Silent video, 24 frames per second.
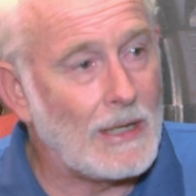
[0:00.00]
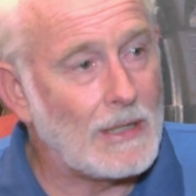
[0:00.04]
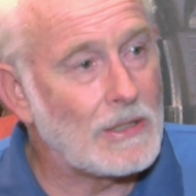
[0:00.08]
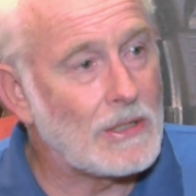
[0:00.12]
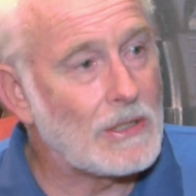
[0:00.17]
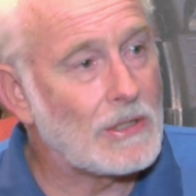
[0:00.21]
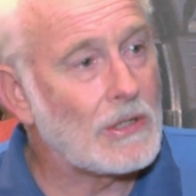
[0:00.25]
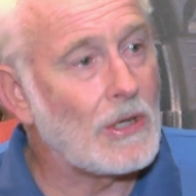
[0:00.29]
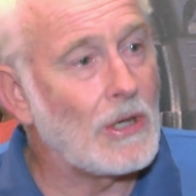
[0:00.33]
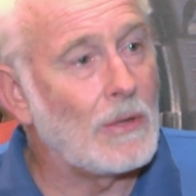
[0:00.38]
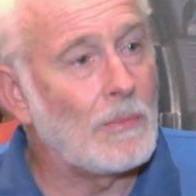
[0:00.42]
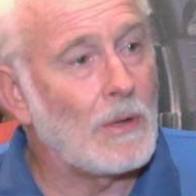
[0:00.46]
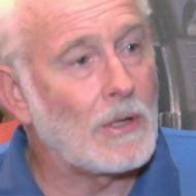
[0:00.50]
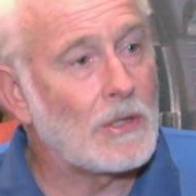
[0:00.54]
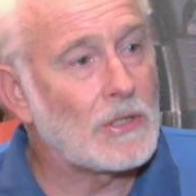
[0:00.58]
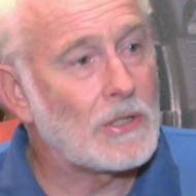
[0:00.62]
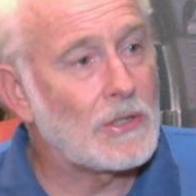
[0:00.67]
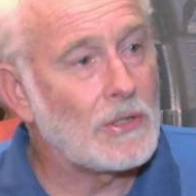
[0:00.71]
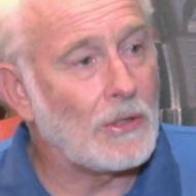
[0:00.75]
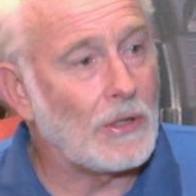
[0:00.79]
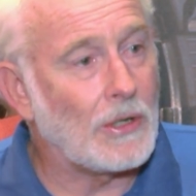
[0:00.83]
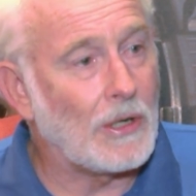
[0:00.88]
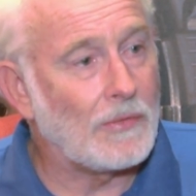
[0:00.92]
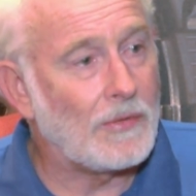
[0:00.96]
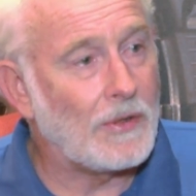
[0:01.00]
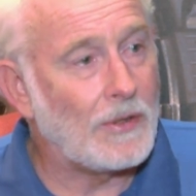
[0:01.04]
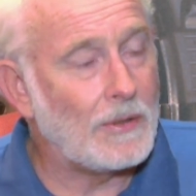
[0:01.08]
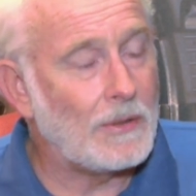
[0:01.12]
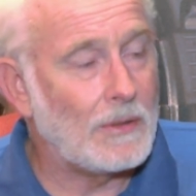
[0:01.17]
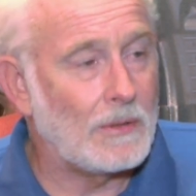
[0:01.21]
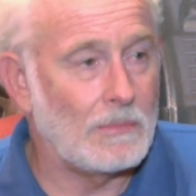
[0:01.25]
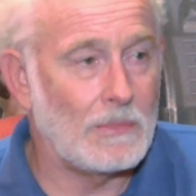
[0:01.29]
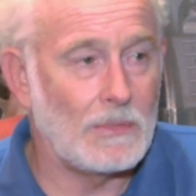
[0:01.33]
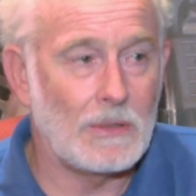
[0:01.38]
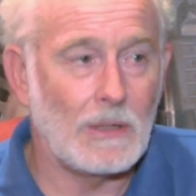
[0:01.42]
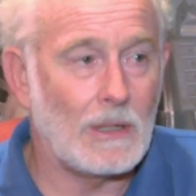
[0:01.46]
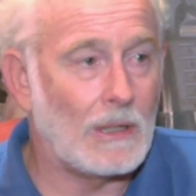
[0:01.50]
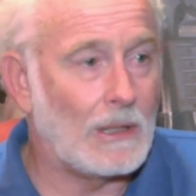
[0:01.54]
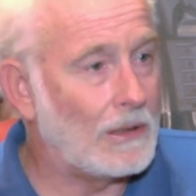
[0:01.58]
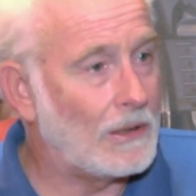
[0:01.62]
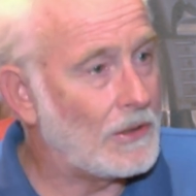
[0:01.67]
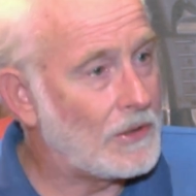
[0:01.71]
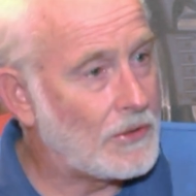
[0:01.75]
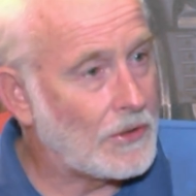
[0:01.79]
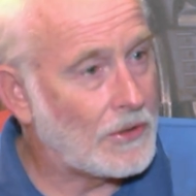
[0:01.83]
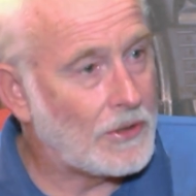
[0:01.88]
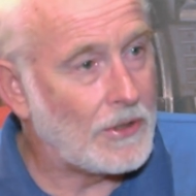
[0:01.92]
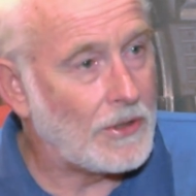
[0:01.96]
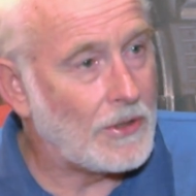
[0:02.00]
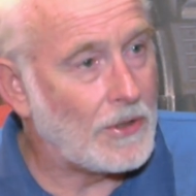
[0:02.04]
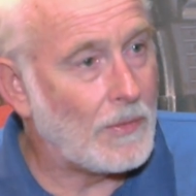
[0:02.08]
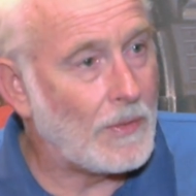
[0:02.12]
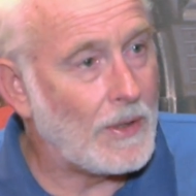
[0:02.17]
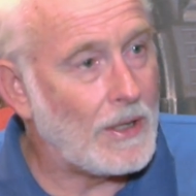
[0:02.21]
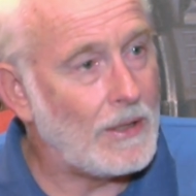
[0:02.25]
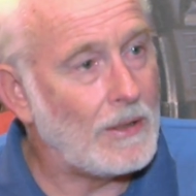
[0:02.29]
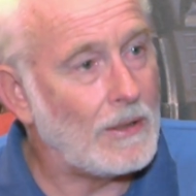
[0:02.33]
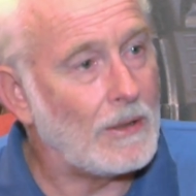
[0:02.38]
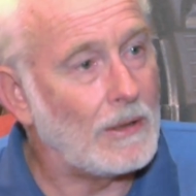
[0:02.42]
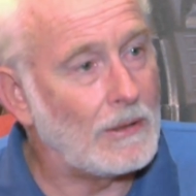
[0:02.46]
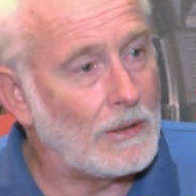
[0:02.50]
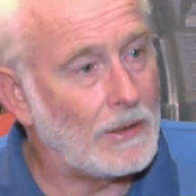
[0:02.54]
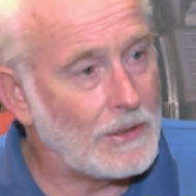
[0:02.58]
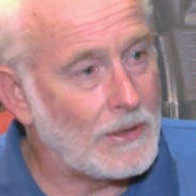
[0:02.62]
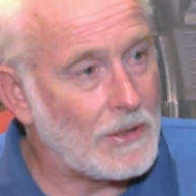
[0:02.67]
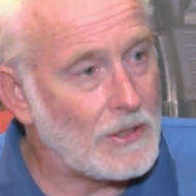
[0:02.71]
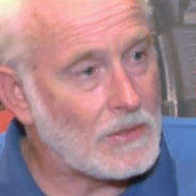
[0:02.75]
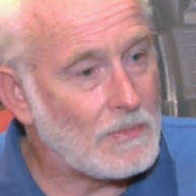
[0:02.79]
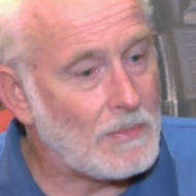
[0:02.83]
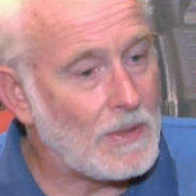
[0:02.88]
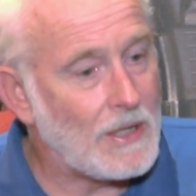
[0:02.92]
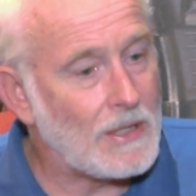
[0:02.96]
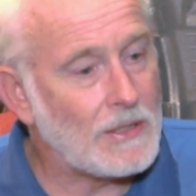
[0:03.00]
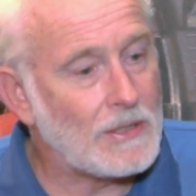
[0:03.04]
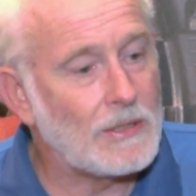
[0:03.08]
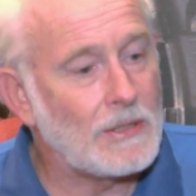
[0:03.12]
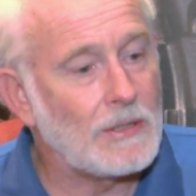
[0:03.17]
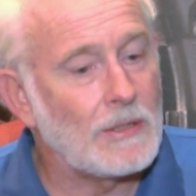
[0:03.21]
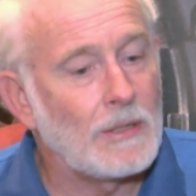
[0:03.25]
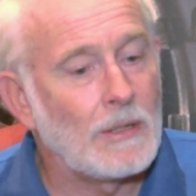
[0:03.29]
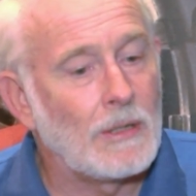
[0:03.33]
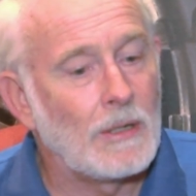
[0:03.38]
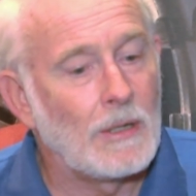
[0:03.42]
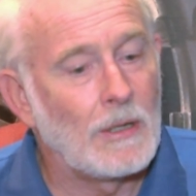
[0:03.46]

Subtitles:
had so much to offer. Allah took her away. Allah knows best.